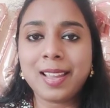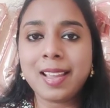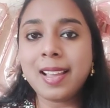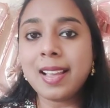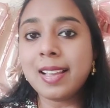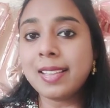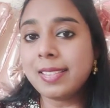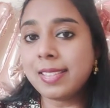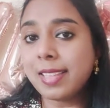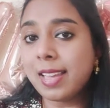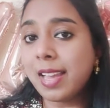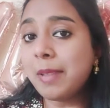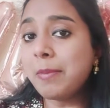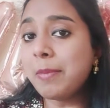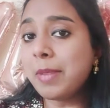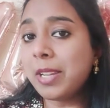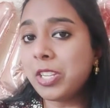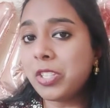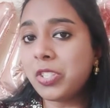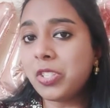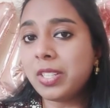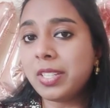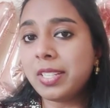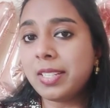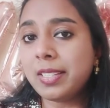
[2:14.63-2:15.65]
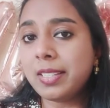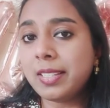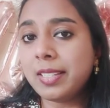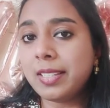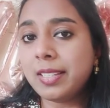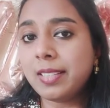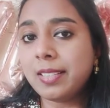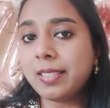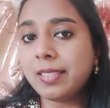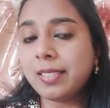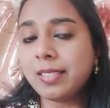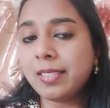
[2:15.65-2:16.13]
As I mentioned
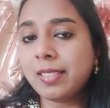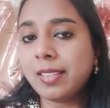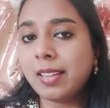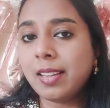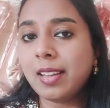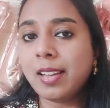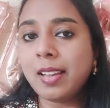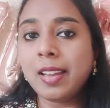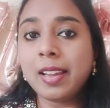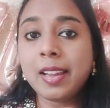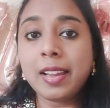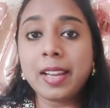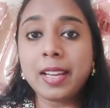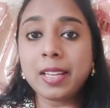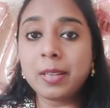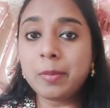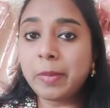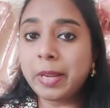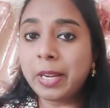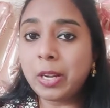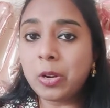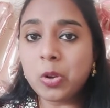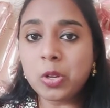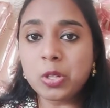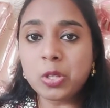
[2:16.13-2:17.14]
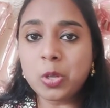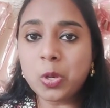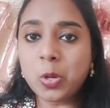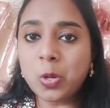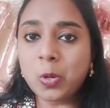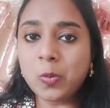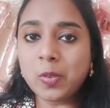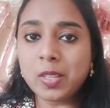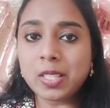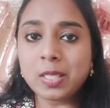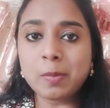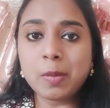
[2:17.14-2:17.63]
earlier, it may not
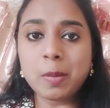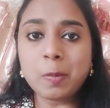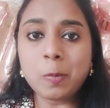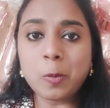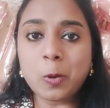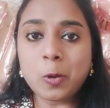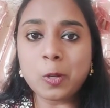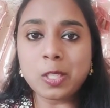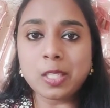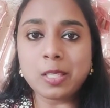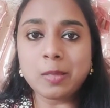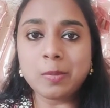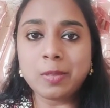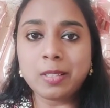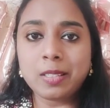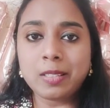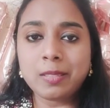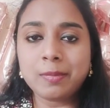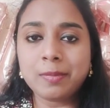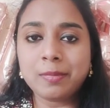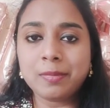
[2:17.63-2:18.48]
always be possible,